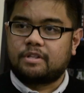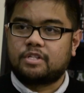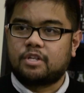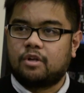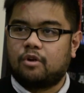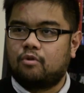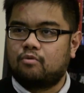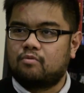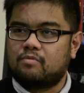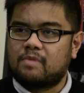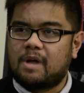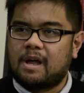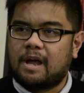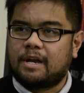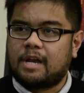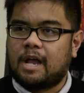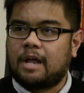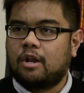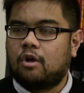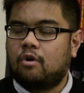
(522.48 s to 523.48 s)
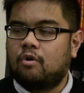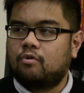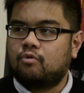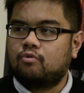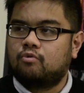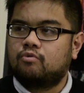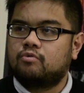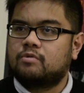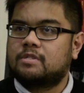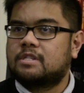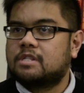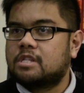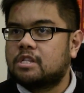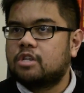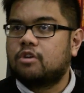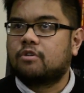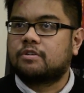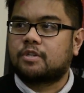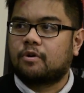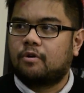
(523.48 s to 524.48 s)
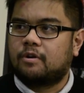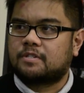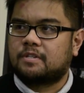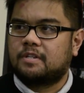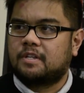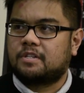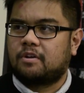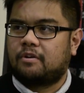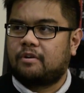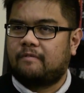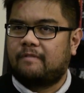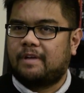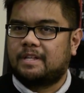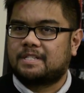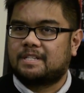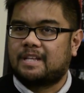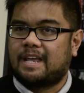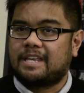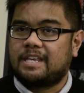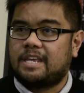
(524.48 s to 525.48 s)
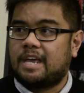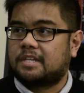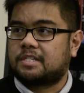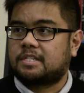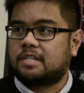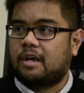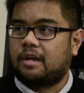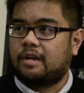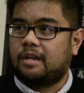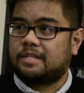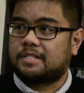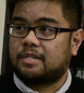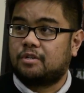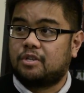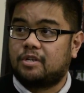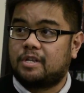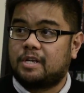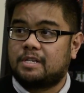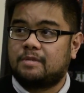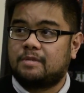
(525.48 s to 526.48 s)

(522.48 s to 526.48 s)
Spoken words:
So I know your store also does other events like guest signings. So you